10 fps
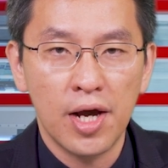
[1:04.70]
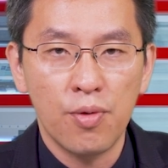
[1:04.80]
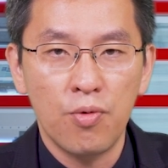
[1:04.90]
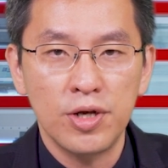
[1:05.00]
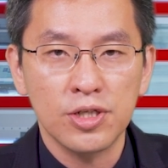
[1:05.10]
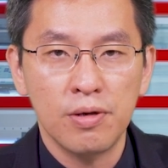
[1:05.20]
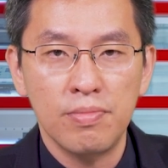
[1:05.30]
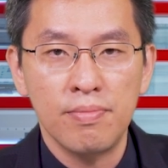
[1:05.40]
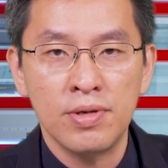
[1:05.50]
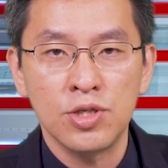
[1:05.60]
Taiwan's
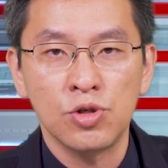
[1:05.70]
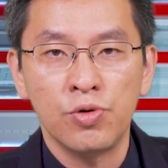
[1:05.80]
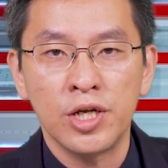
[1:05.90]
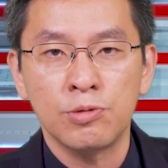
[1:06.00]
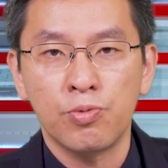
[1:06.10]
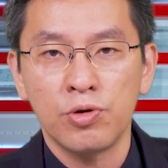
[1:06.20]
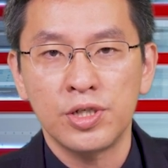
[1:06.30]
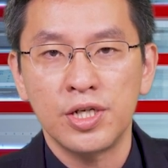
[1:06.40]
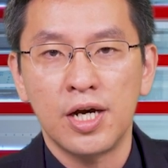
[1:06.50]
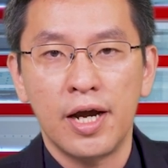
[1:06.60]
commitment to
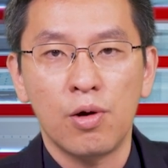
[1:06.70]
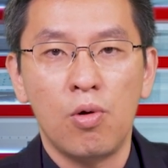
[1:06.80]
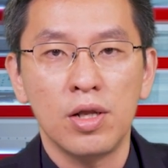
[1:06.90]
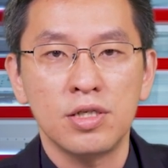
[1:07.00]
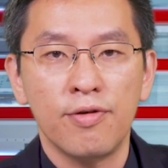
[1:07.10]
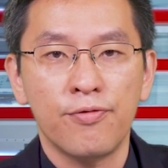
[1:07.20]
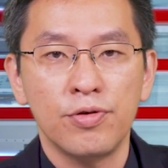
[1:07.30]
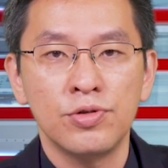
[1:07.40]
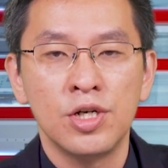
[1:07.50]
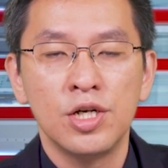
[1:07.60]
exporting high-quality
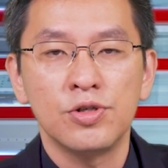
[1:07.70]
fruit